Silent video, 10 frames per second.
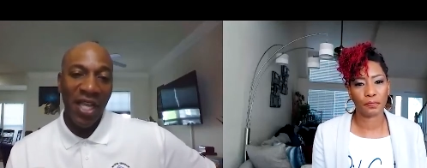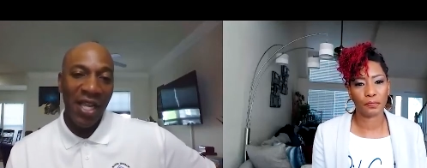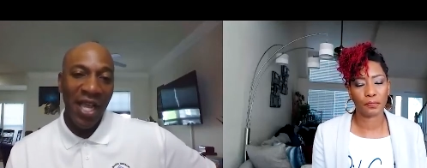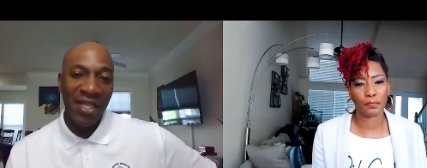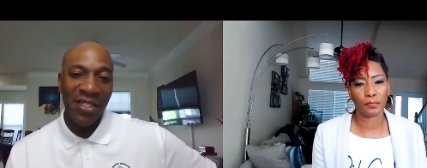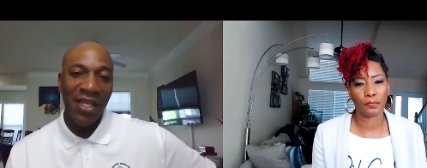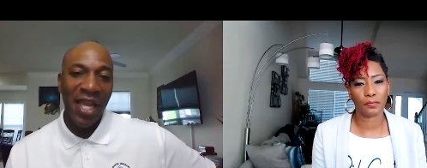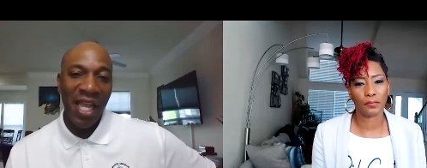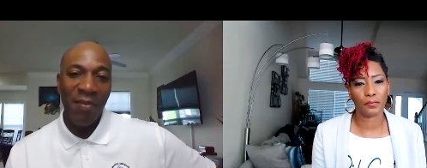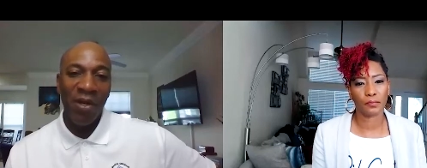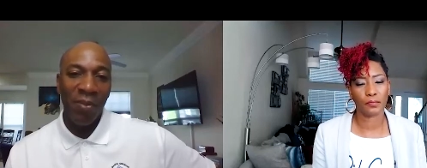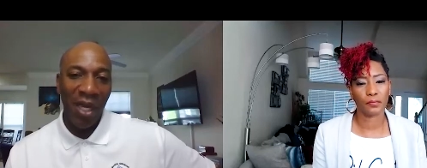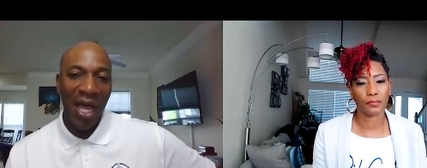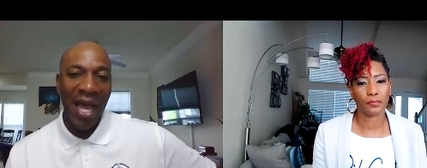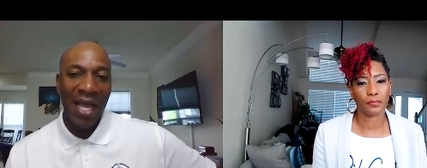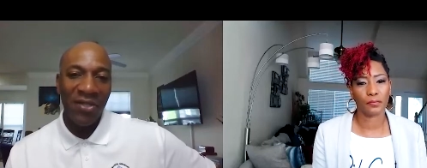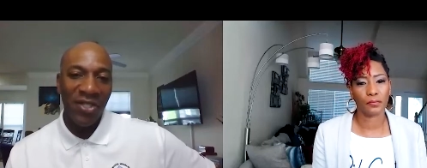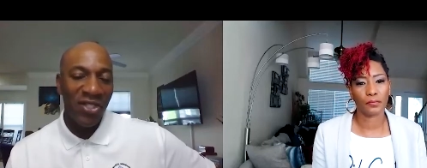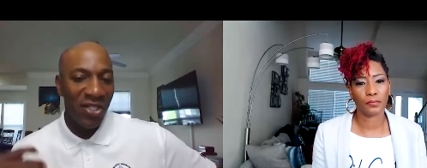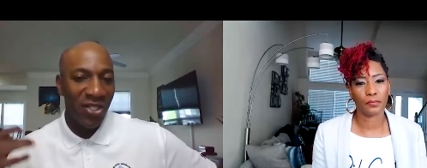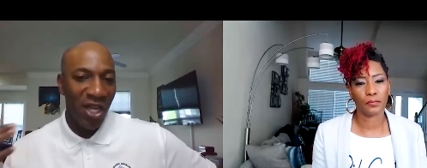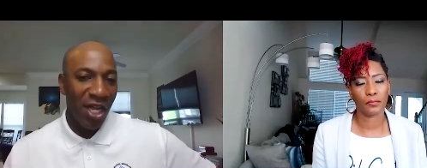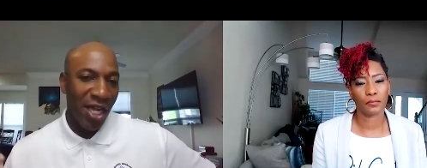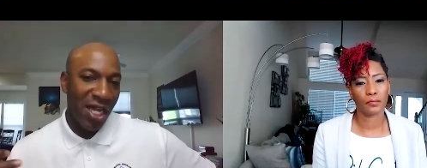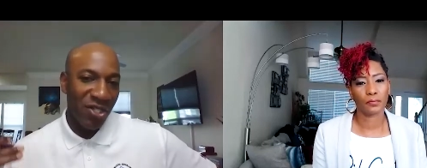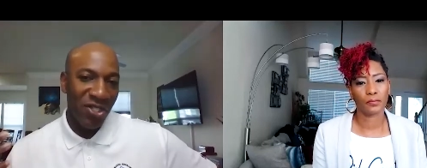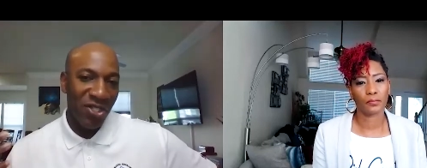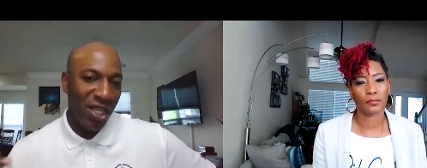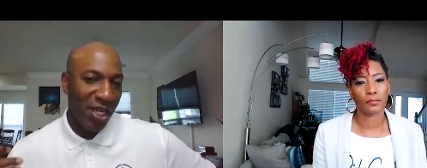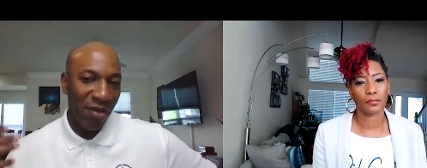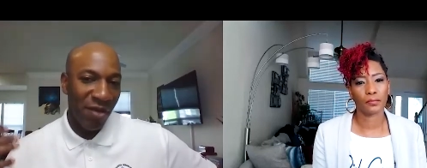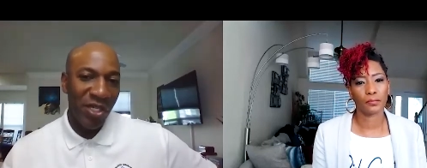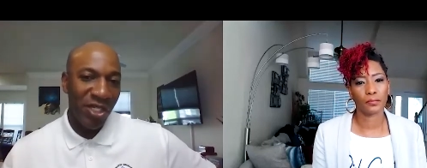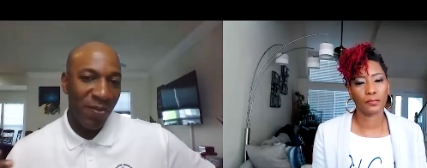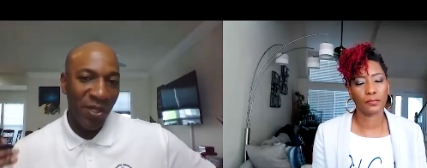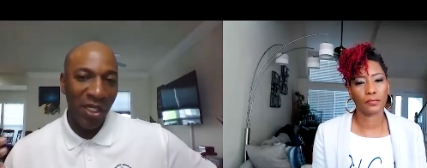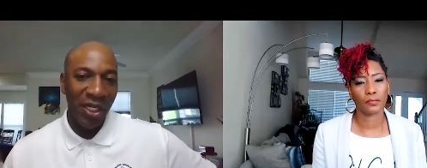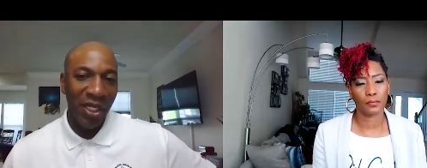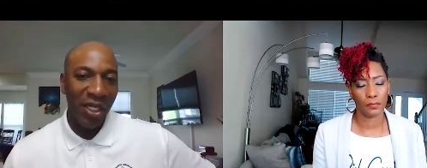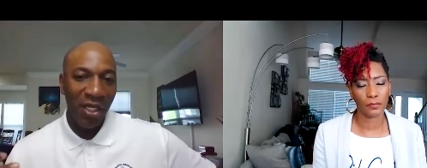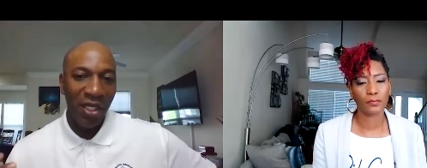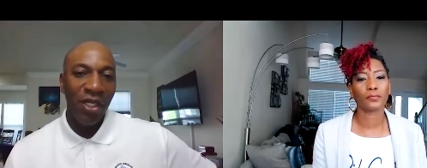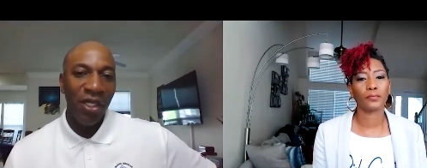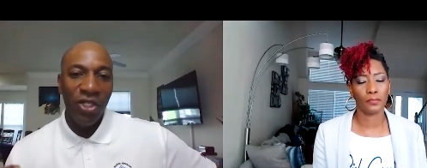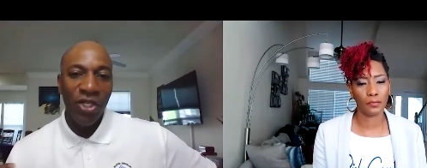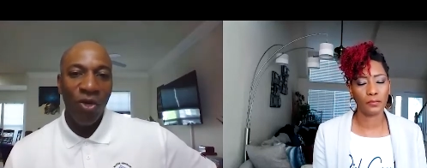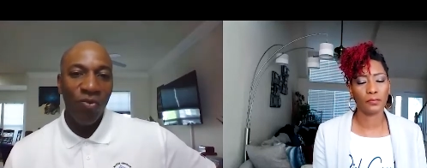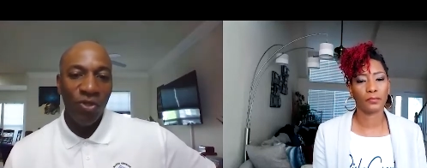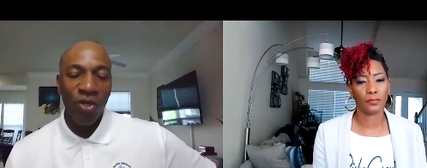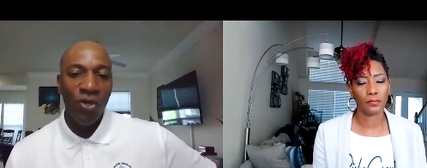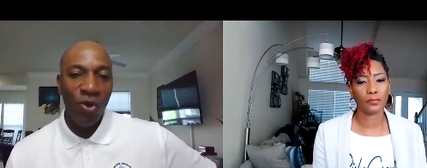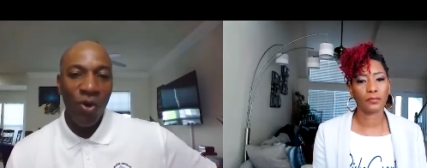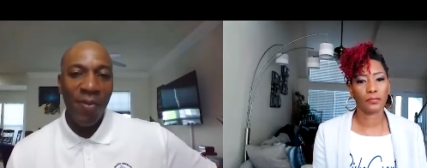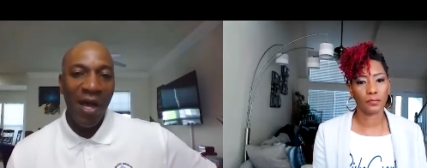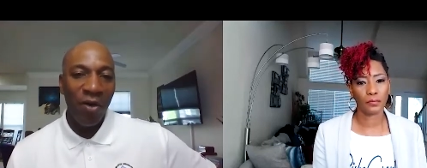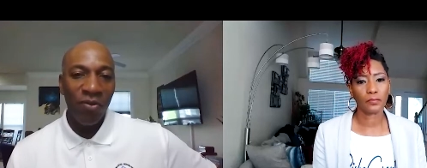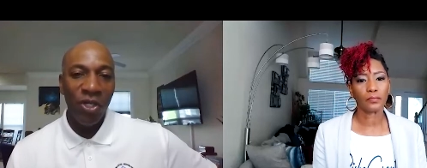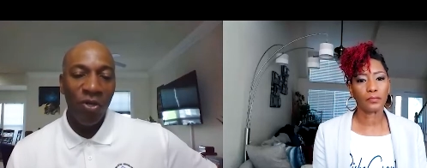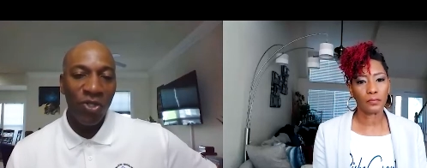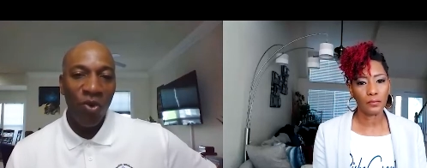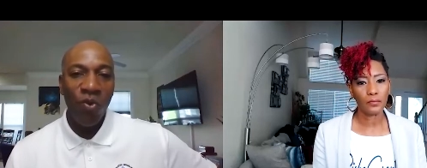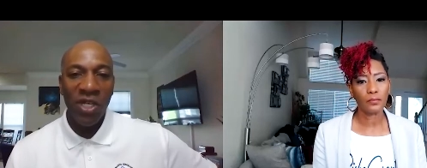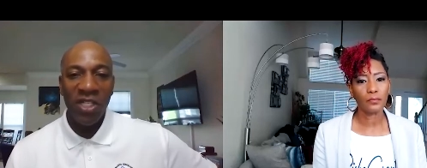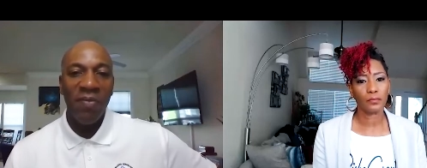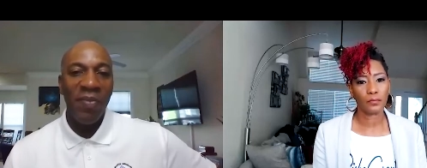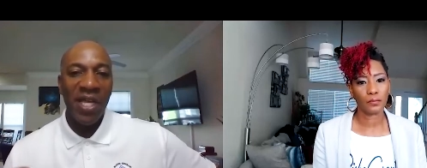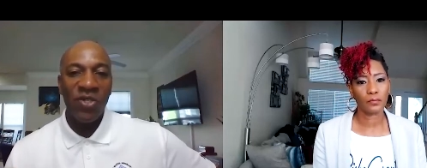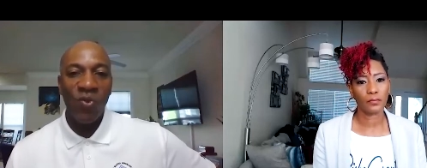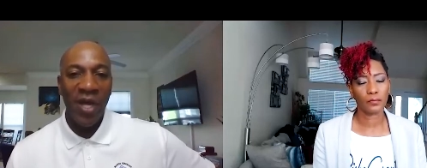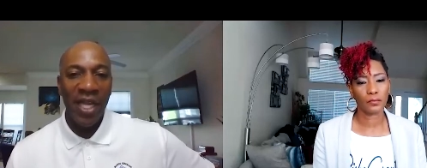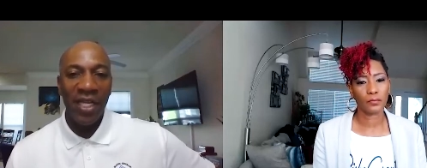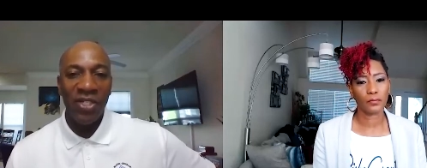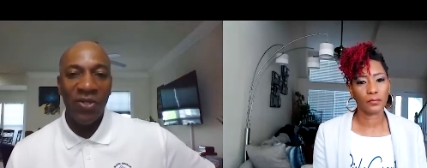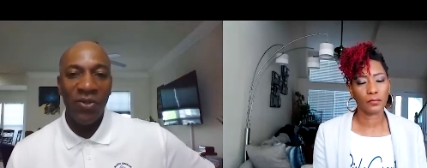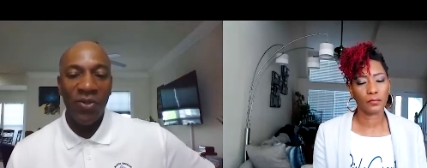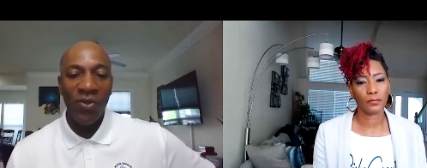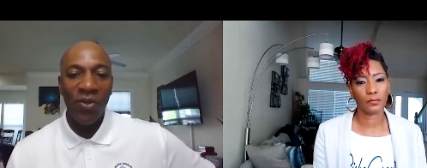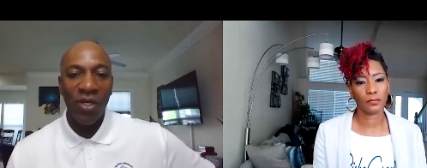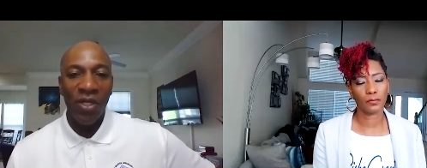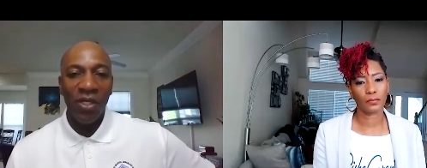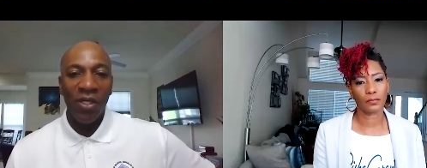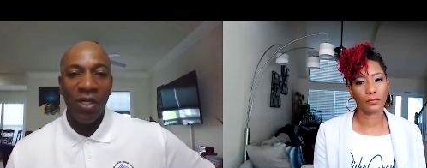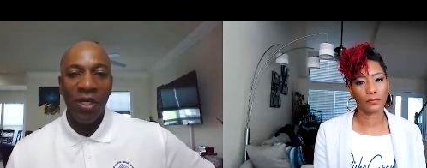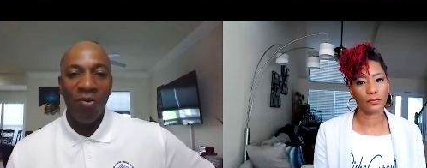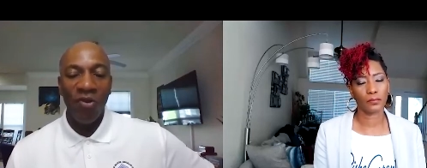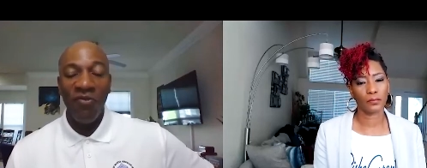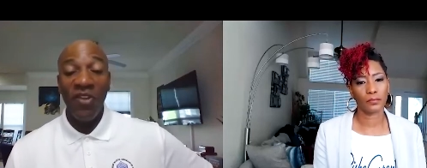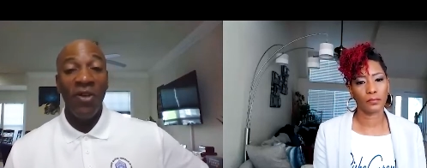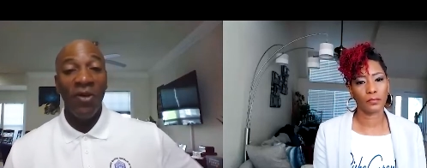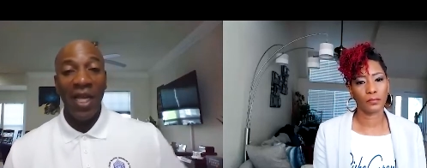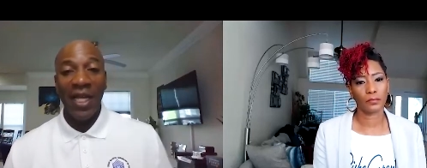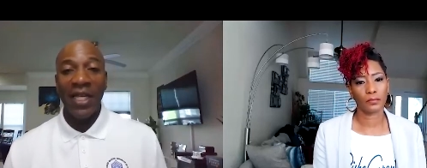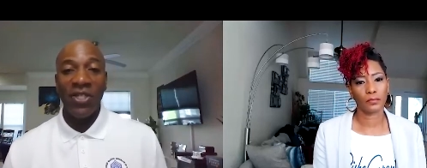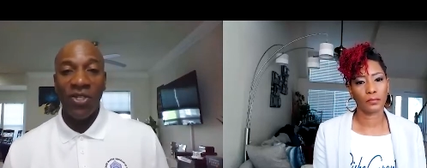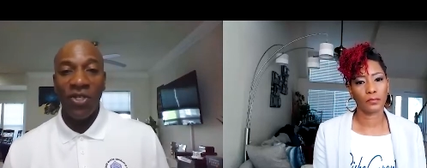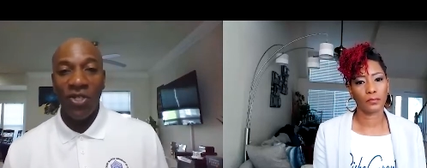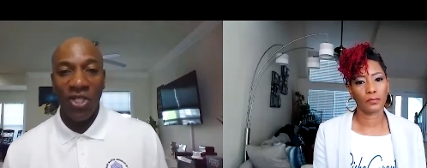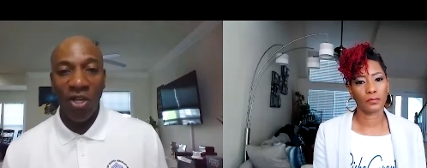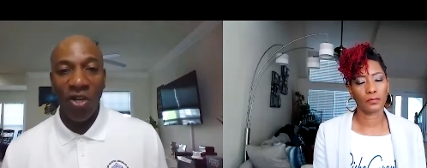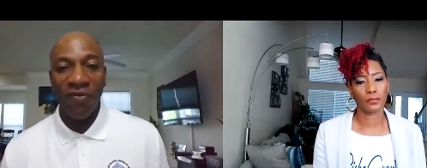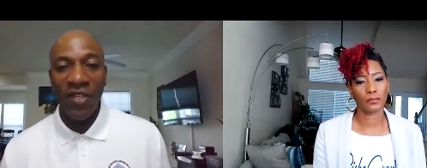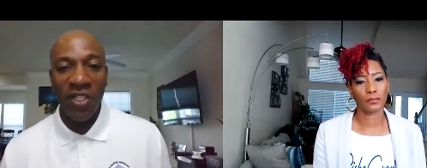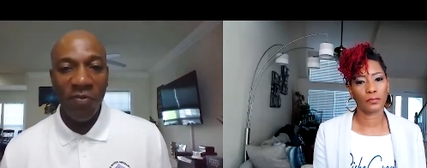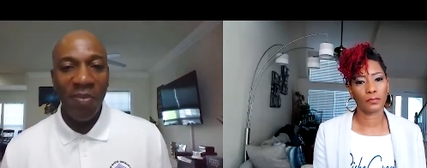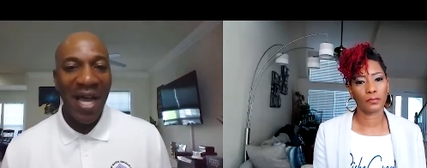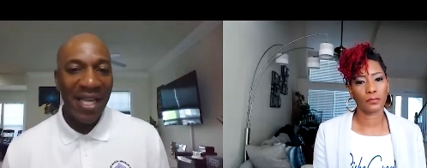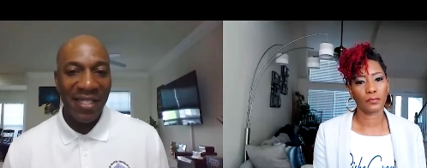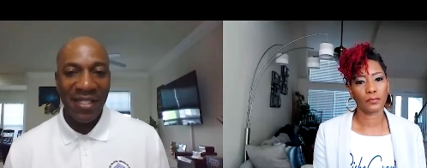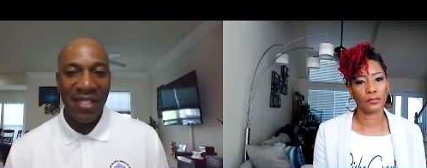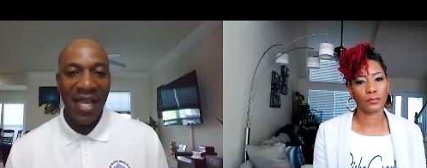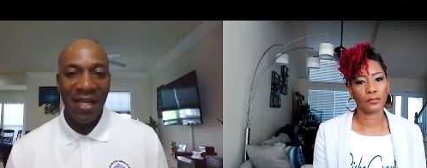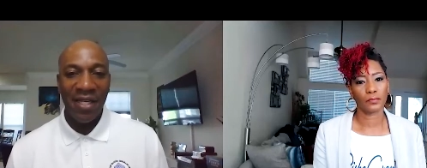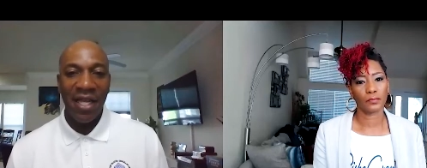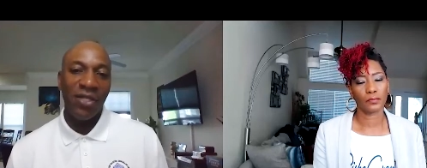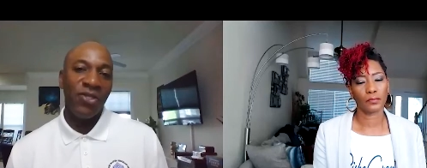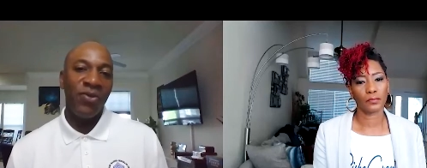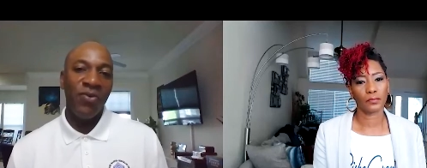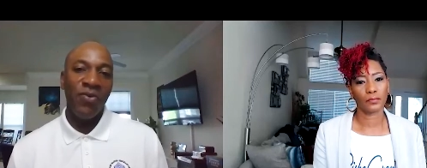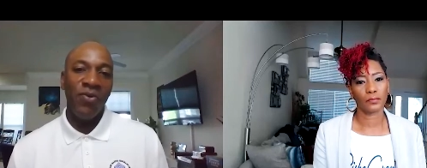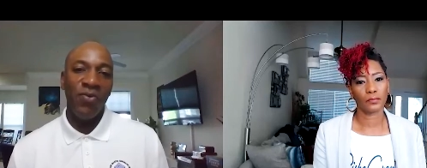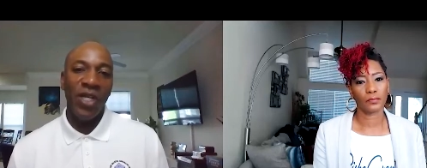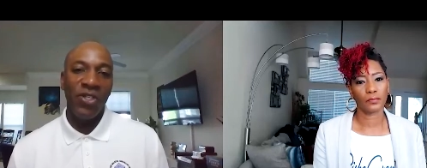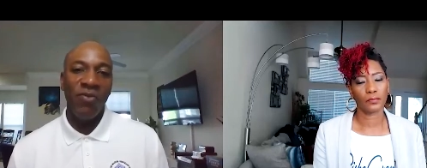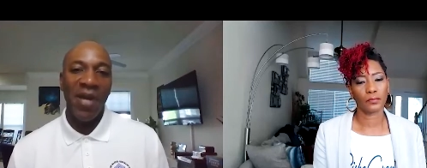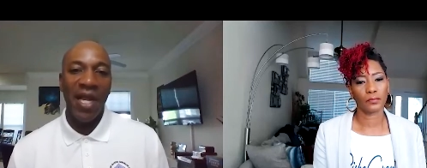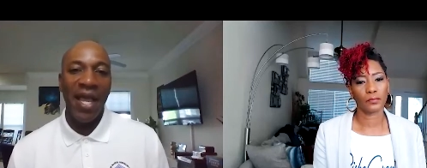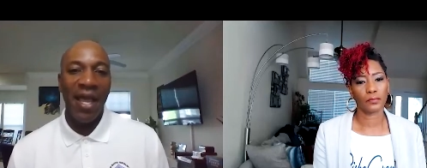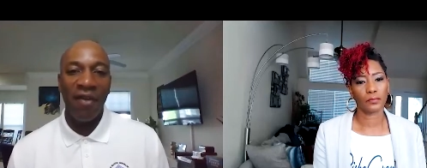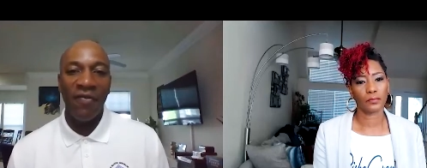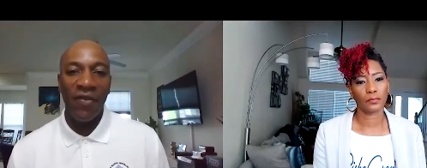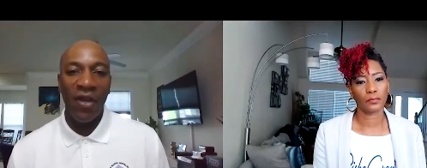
Speaker 1: as the name applies, it's this unconscious thing that we typically don't, mm-hmm. don't know about. You know, so what's the best way to uh, reveal, I guess, to yourself these biases that that you that you might have.